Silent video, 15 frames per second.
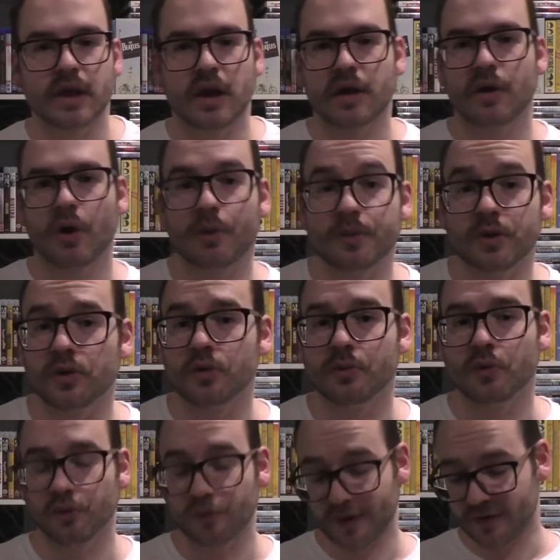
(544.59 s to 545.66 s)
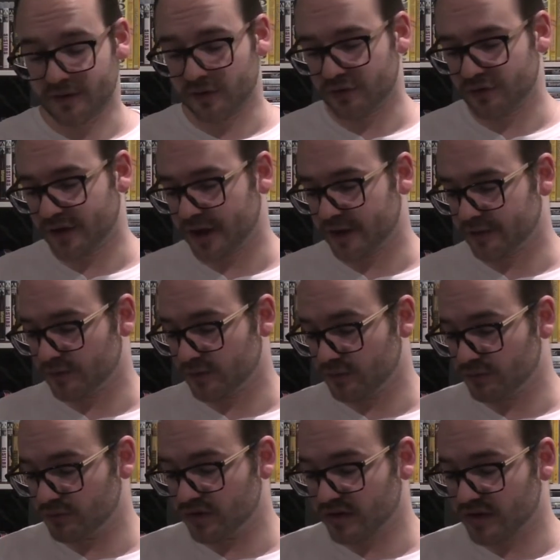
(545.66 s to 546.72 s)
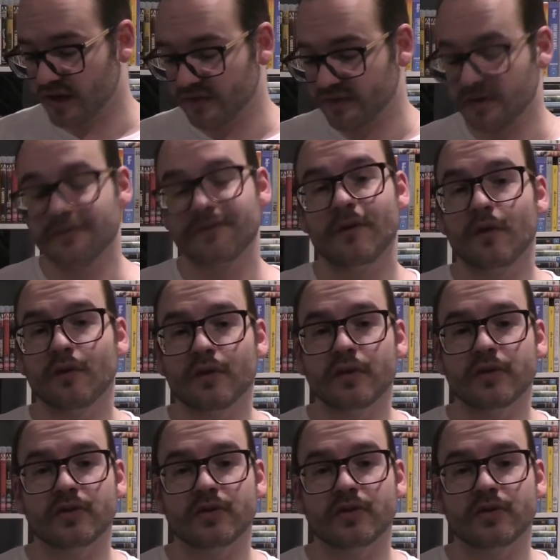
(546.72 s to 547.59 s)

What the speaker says: I hope to do more research and discuss this further,